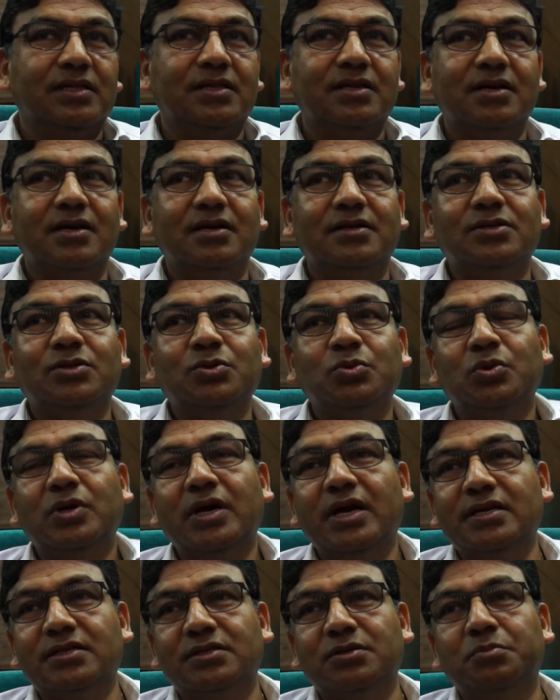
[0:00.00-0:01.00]
There are two
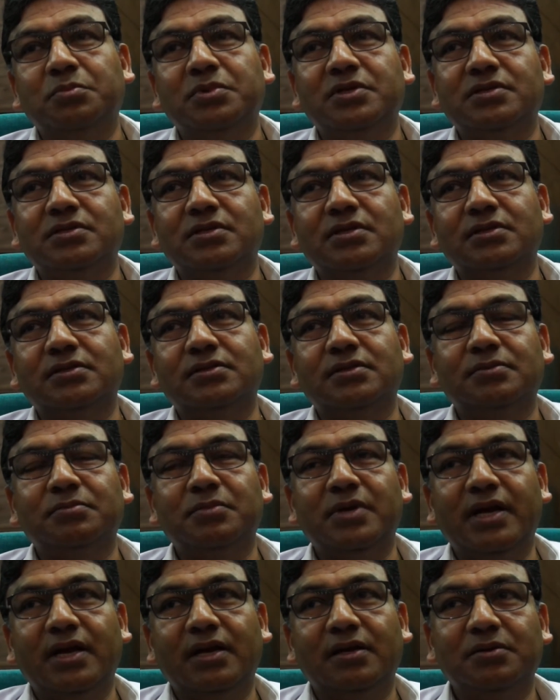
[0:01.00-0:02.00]
kinds of
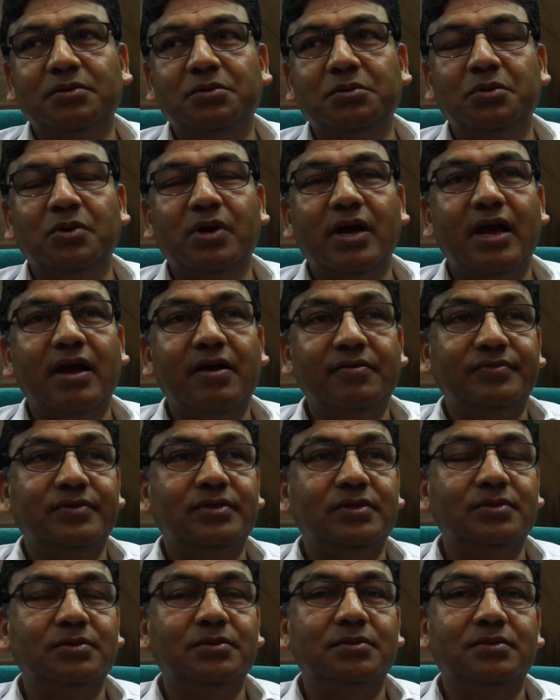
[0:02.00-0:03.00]
businessmen who have
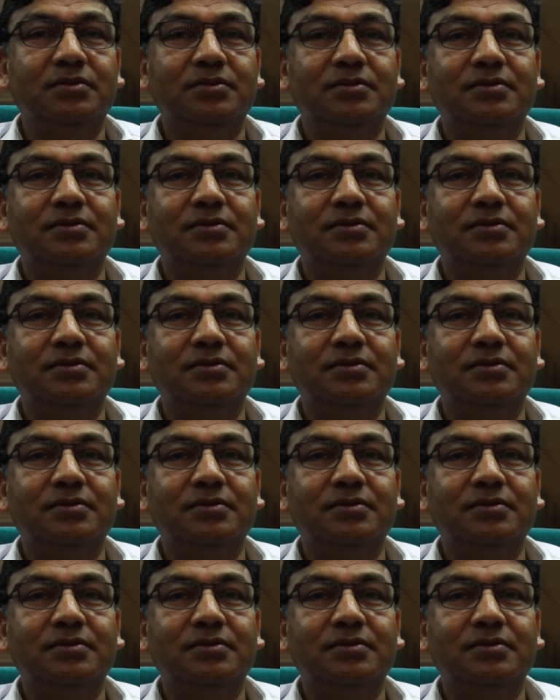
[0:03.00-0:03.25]
to